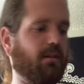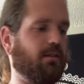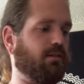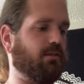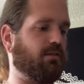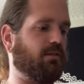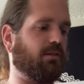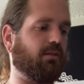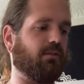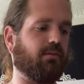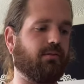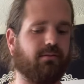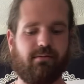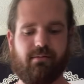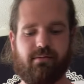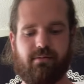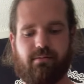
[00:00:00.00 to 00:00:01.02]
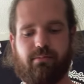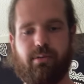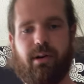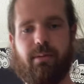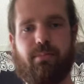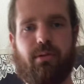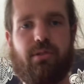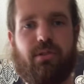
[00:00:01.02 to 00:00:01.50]
So
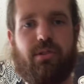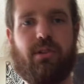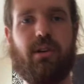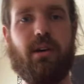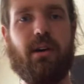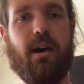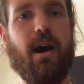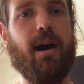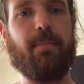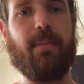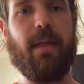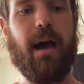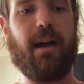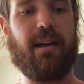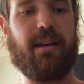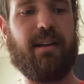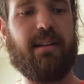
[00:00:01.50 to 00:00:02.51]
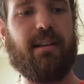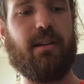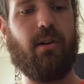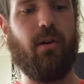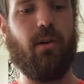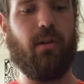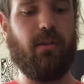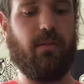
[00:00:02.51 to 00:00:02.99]
peppers, I'm not gonna need
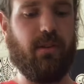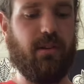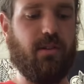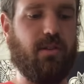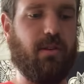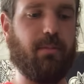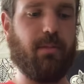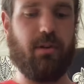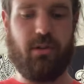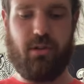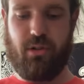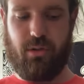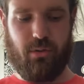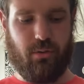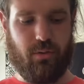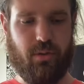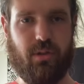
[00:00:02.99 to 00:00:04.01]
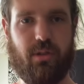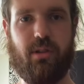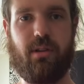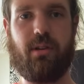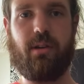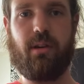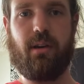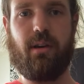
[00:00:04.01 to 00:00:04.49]
all of these, so I'm gonna choose
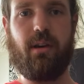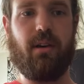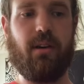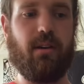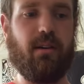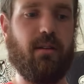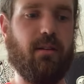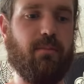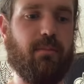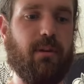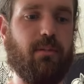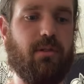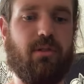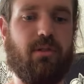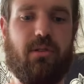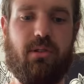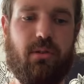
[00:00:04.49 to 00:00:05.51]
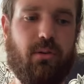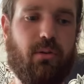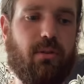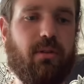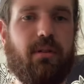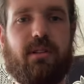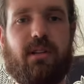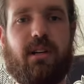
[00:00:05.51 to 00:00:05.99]
maybe 2 to
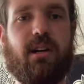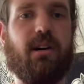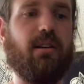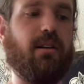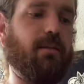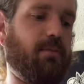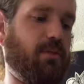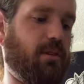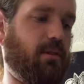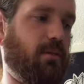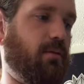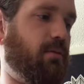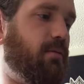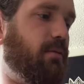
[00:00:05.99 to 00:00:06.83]
cut up. So